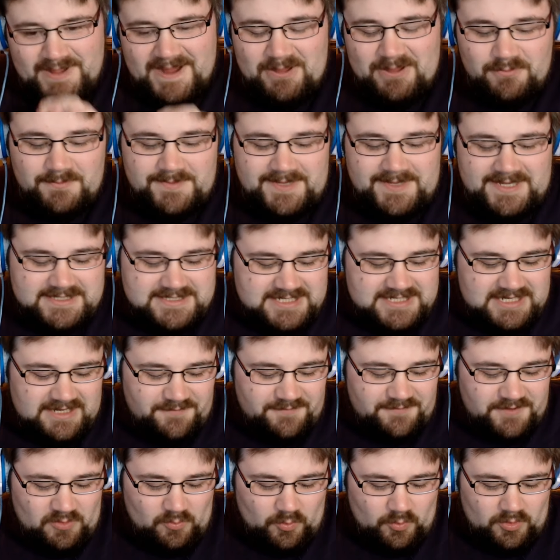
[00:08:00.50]
all means,
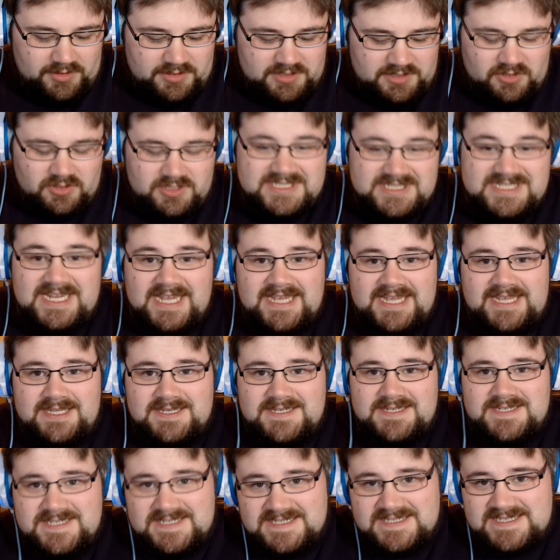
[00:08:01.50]
if you want your
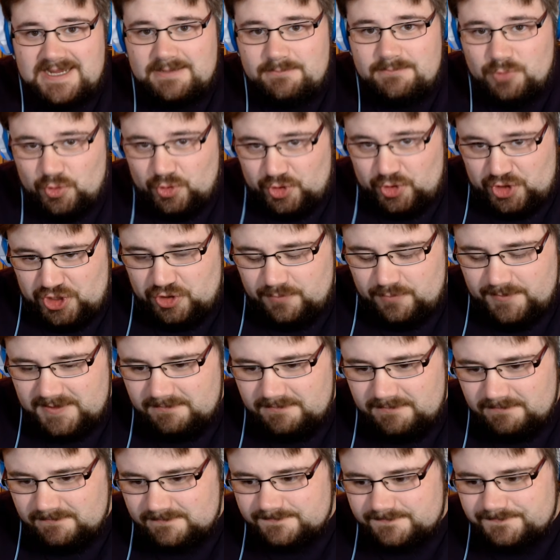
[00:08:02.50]
Titans to sound more human,